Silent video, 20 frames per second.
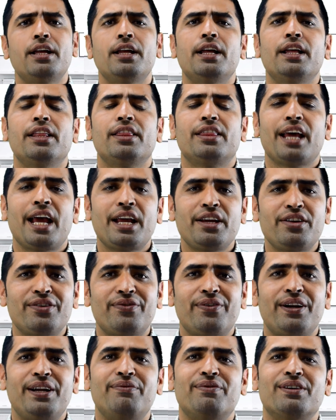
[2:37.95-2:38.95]
Thank you
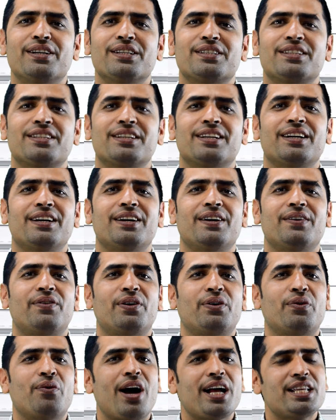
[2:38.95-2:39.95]
very much for
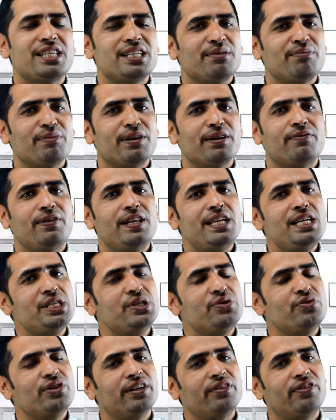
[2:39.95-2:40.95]
watching me. Please
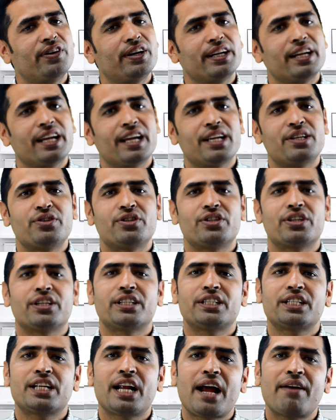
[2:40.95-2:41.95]
do not forget to
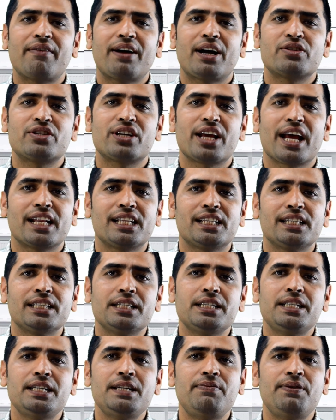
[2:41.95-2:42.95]
subscribe our channel
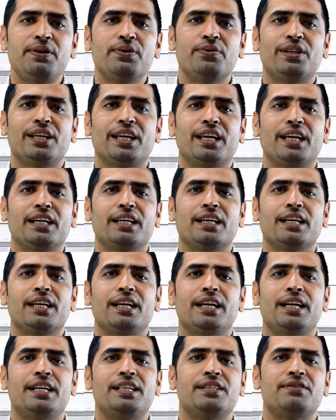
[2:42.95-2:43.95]
if you think
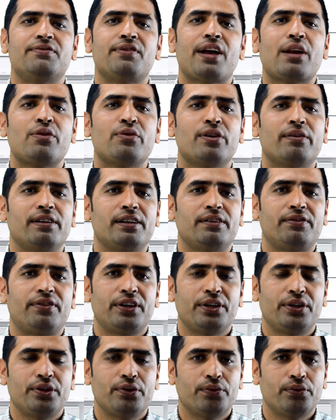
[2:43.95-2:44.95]
it is valuable for
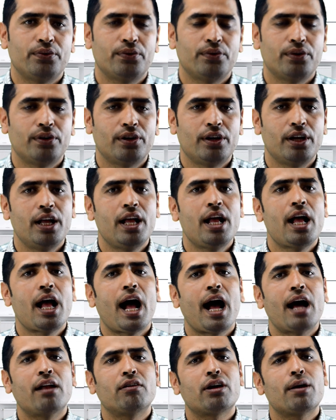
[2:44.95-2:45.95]
you.
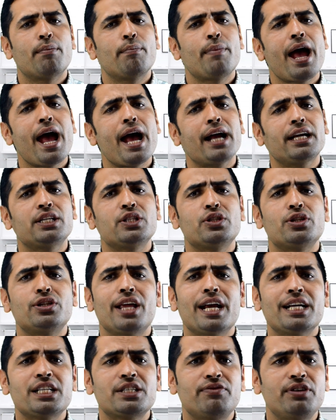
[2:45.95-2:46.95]
I'll come back in the
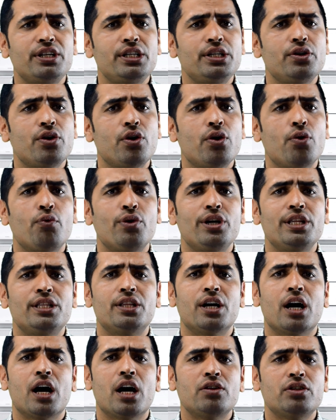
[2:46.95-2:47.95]
next video with
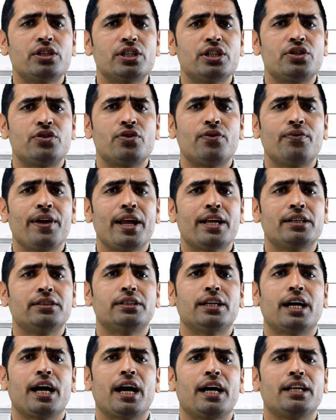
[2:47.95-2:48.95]
another triumphant
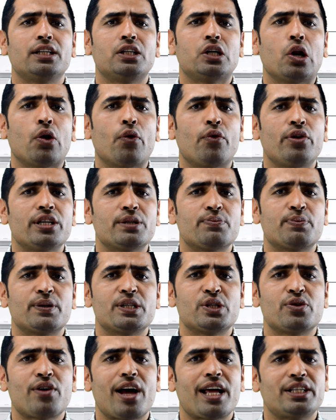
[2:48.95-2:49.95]
and glorious
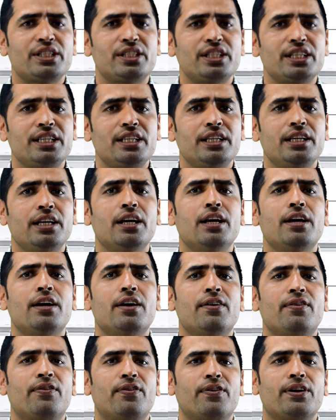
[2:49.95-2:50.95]
personality
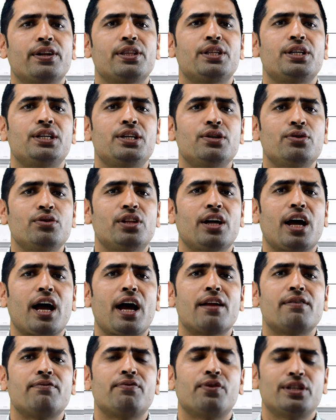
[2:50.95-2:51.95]
for the youth
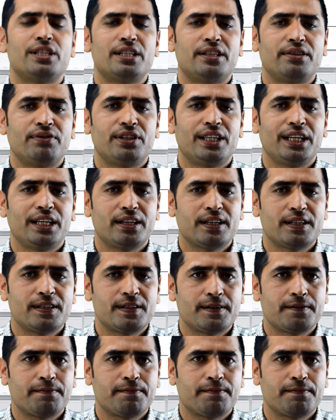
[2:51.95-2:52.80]
and positive thinkers.